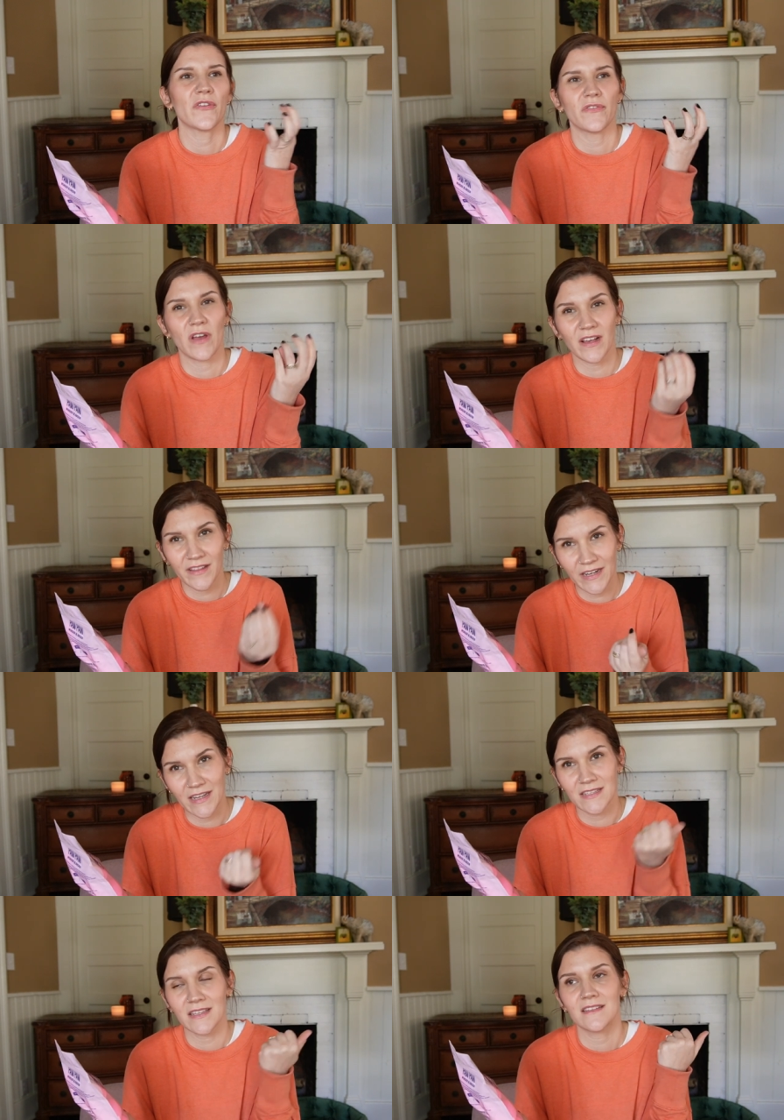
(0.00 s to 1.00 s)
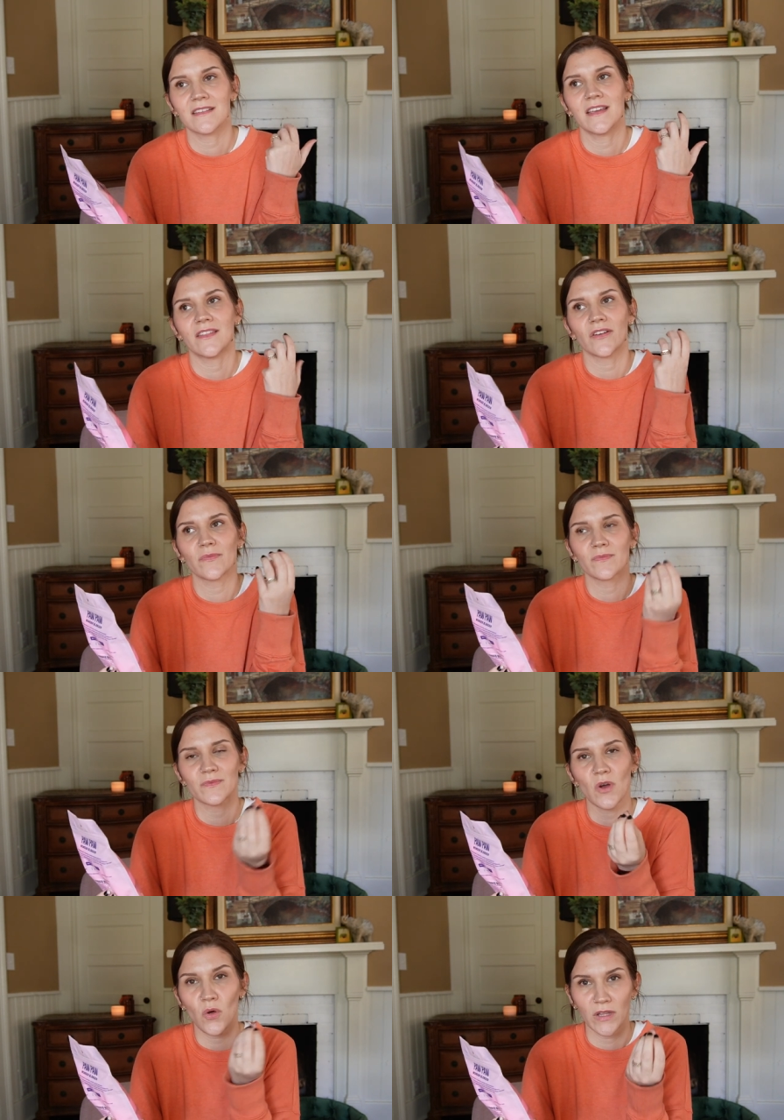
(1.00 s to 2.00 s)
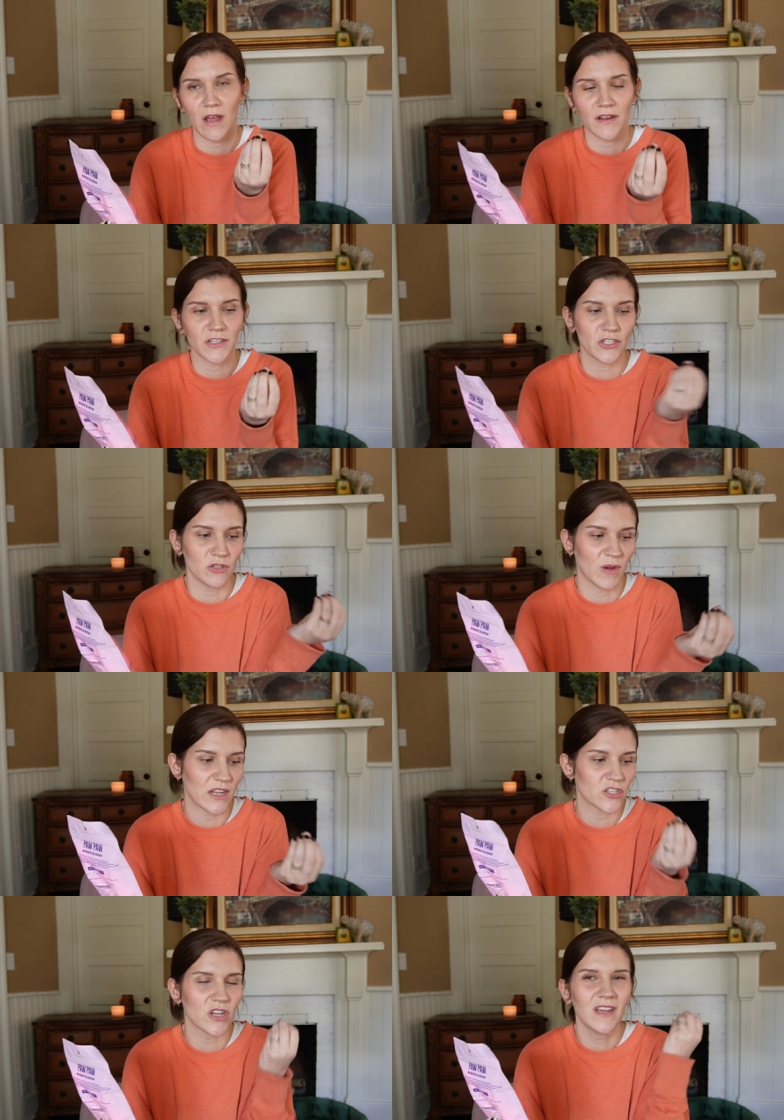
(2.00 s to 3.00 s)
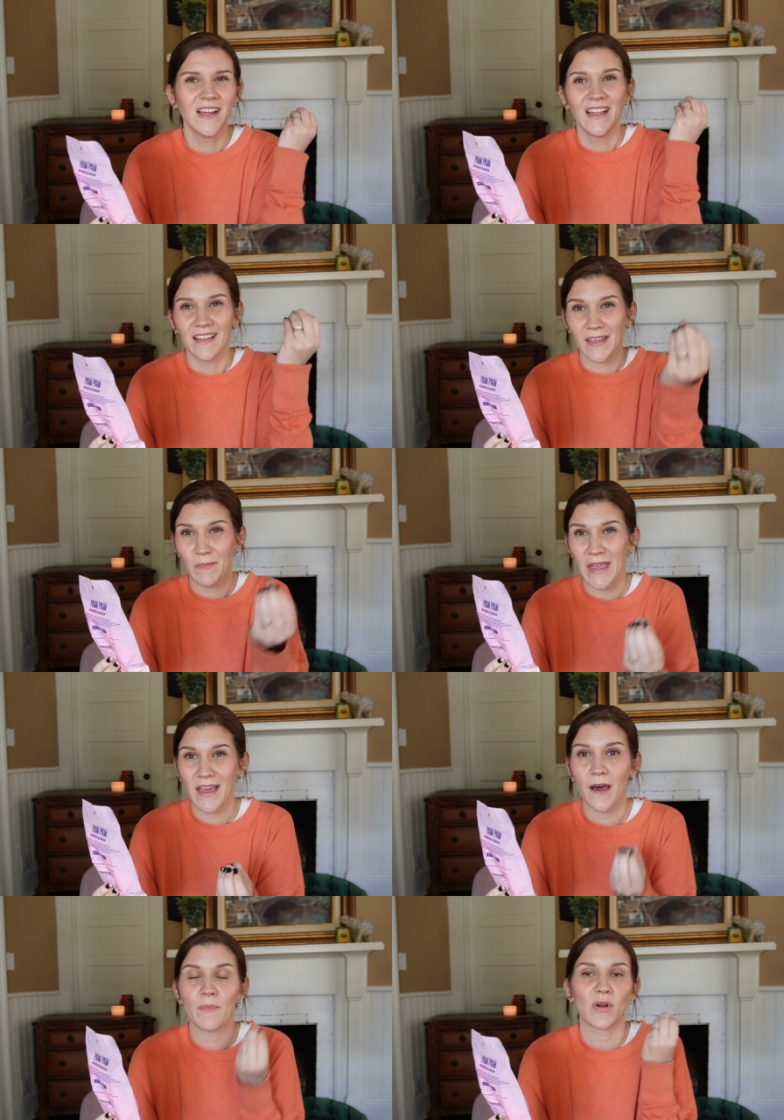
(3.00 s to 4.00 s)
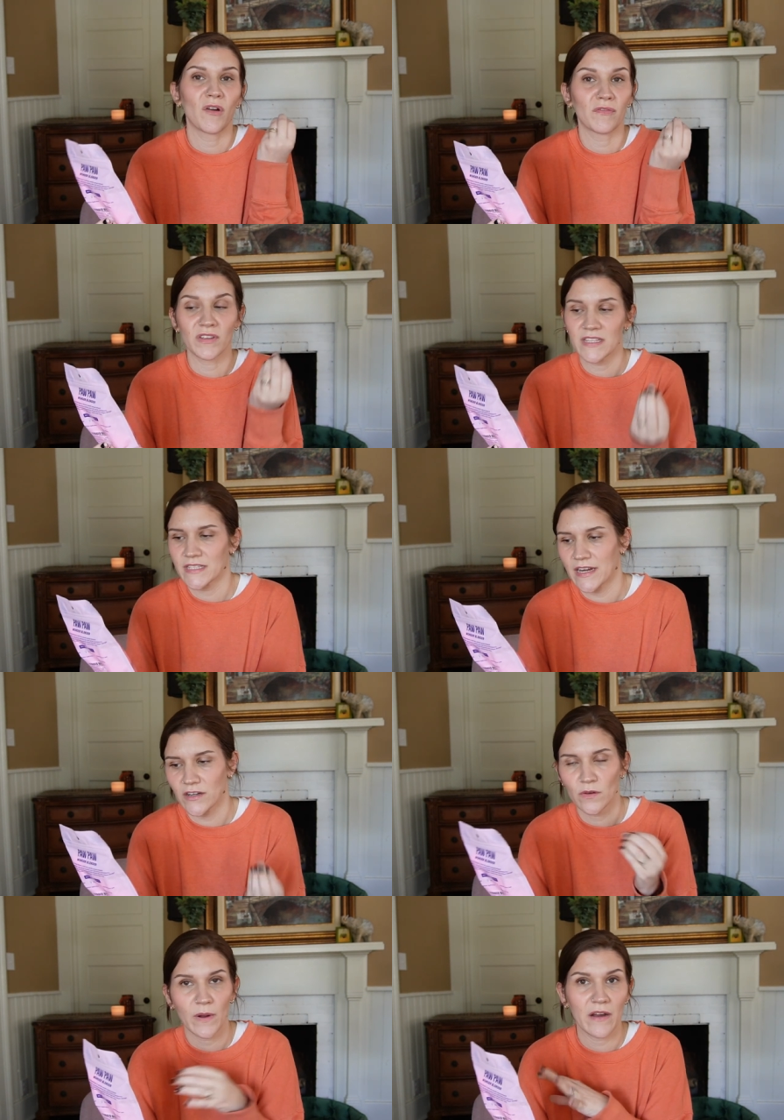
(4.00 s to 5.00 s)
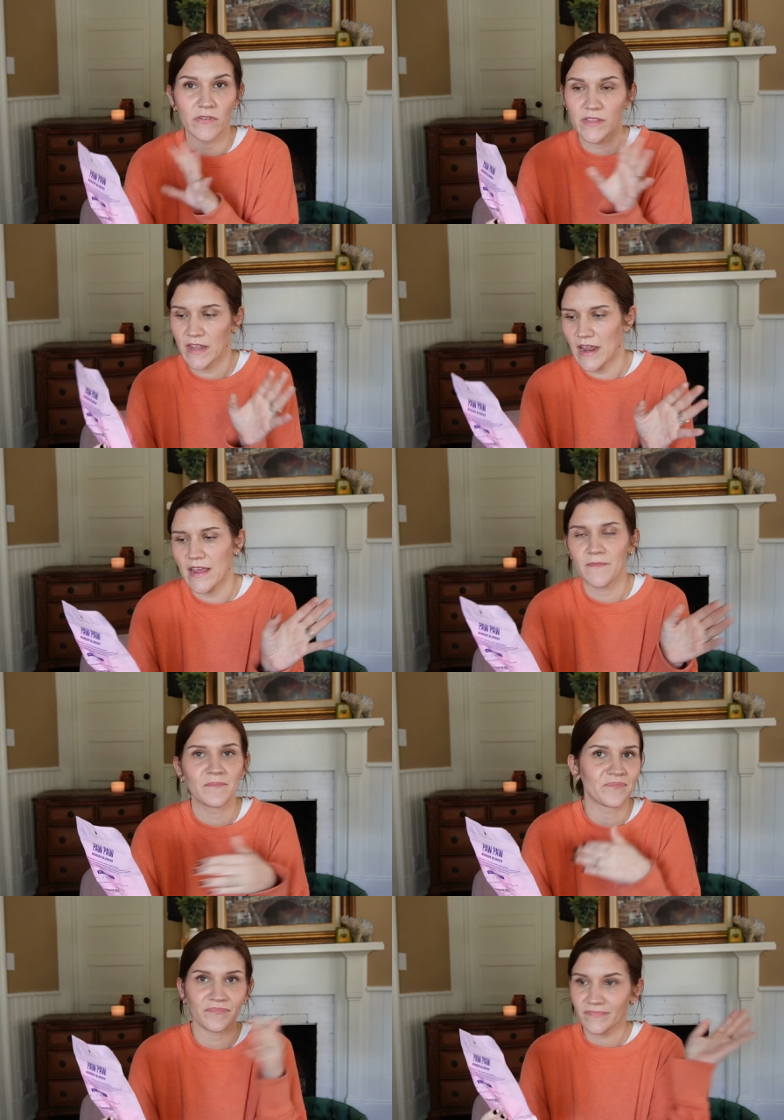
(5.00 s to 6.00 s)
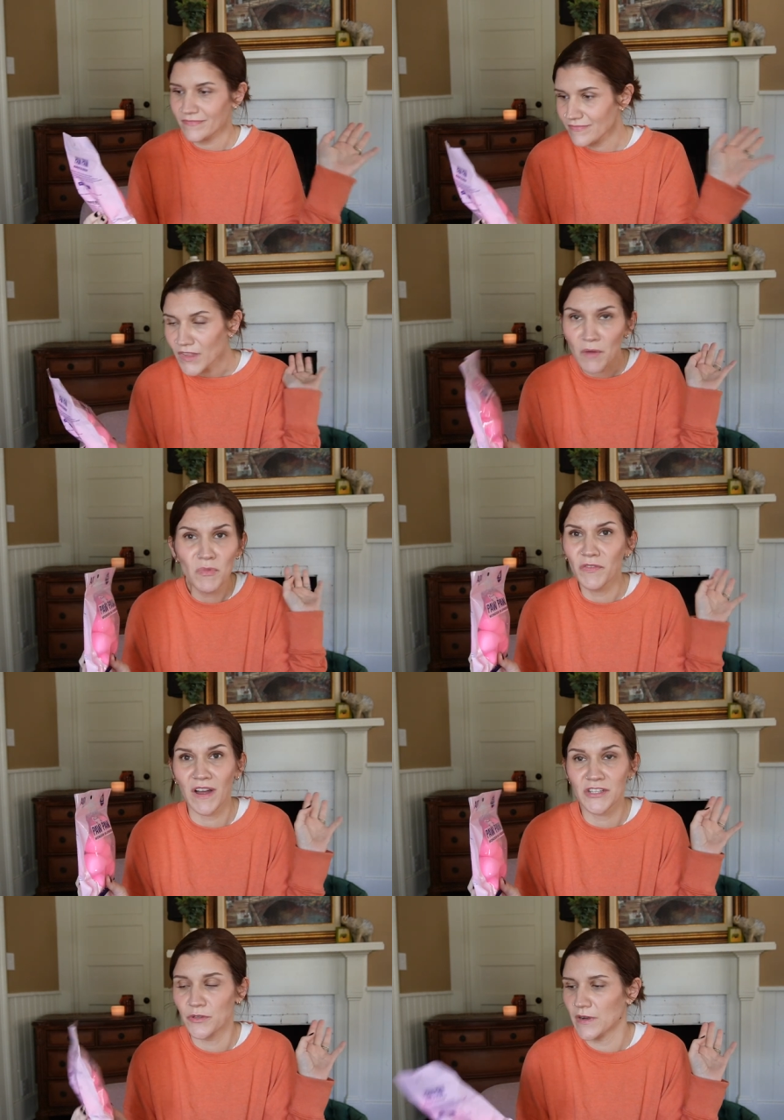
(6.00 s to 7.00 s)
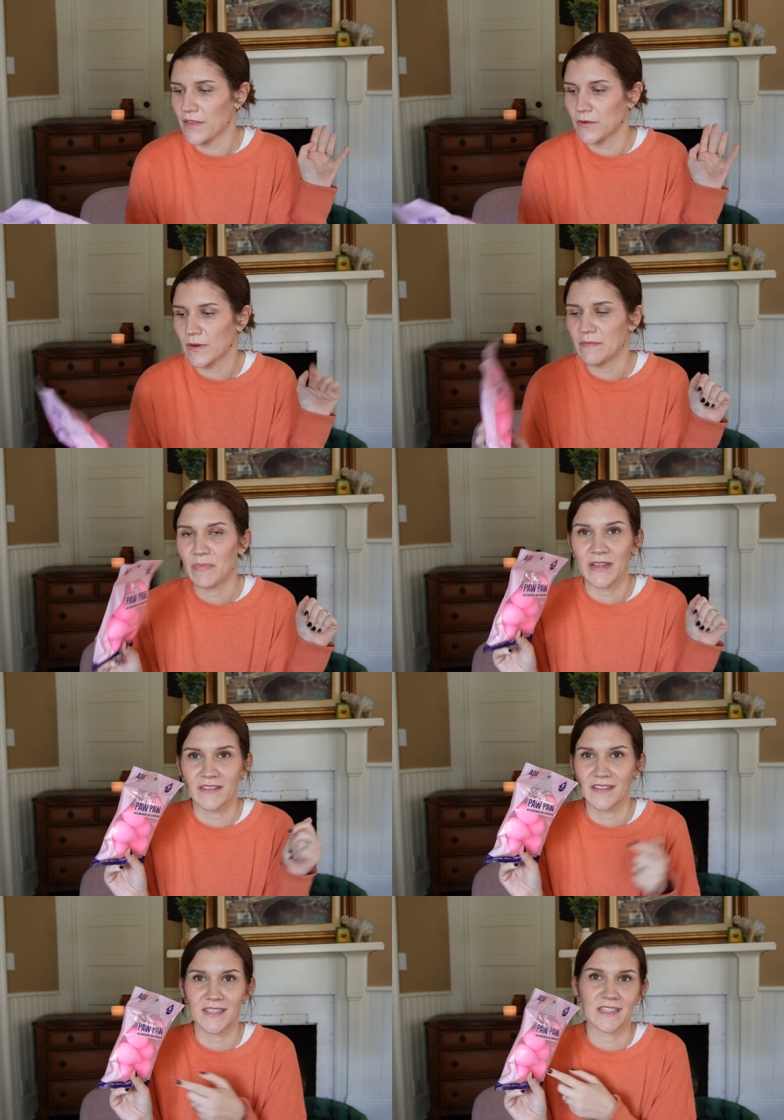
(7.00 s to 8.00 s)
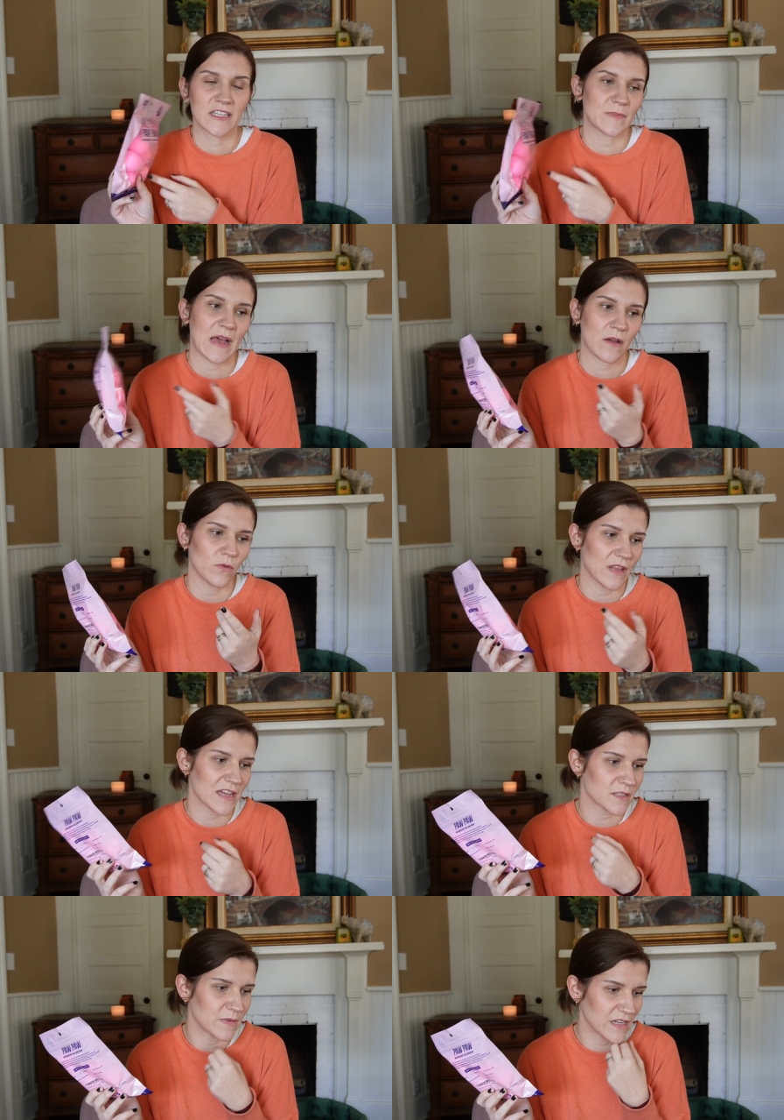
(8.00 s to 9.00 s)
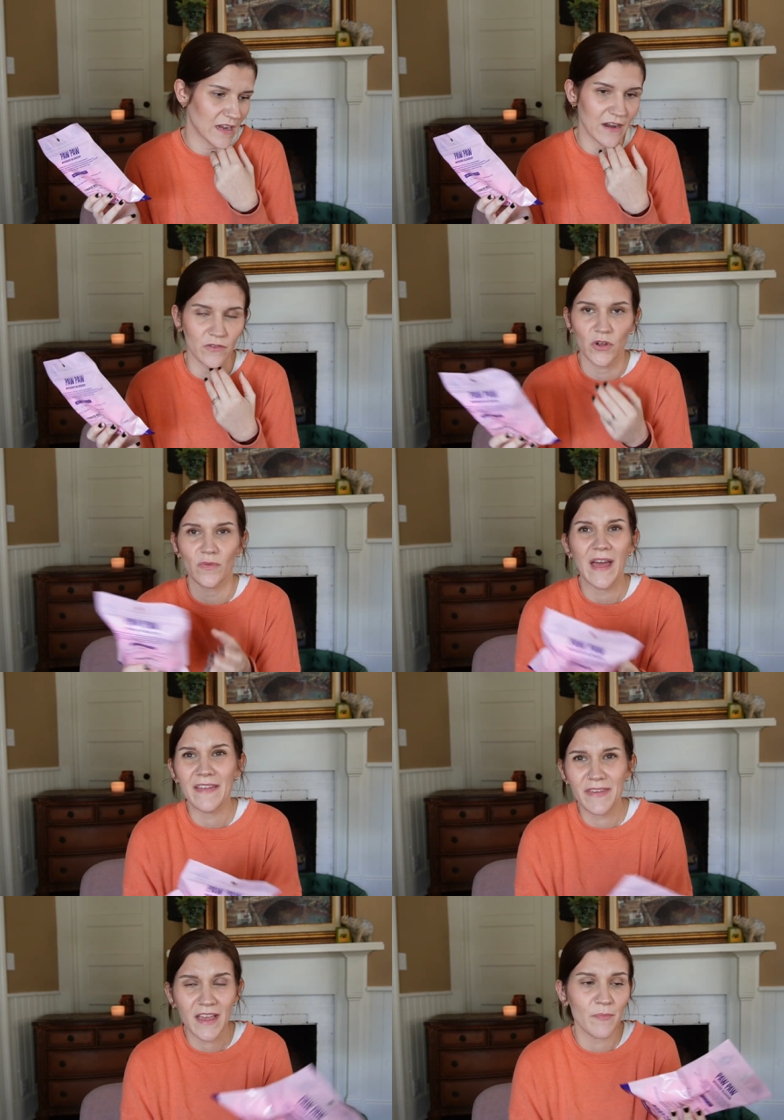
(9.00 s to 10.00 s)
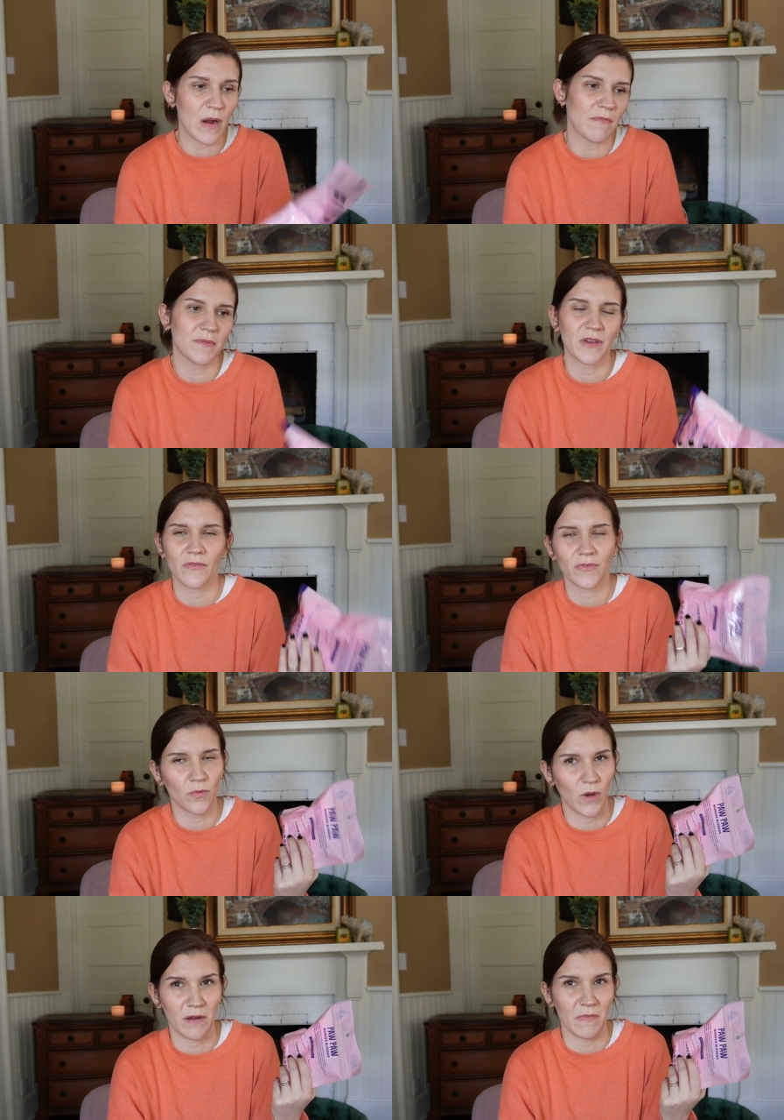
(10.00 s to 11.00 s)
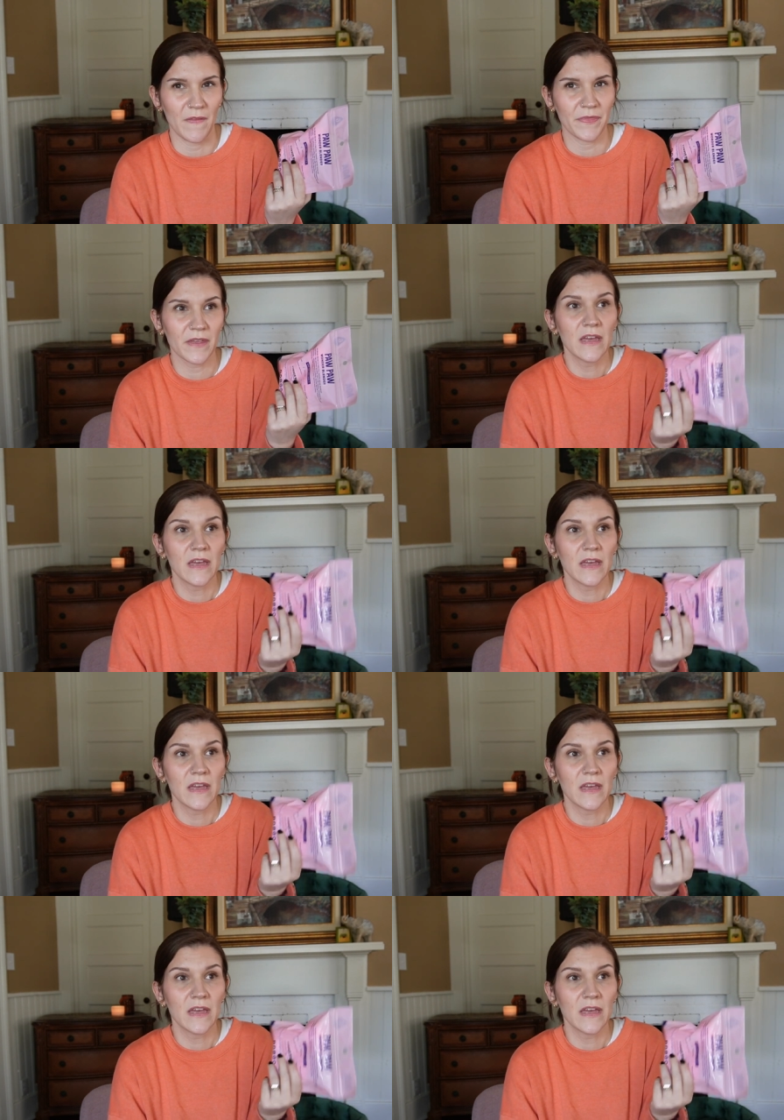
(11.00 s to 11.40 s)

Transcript: or they're not cleaning as easily and they're holding on to too much, like makeup or overly stained or whatever, then I move on to another one. But this six pack will last me. I don't know. I think I probably go through one a month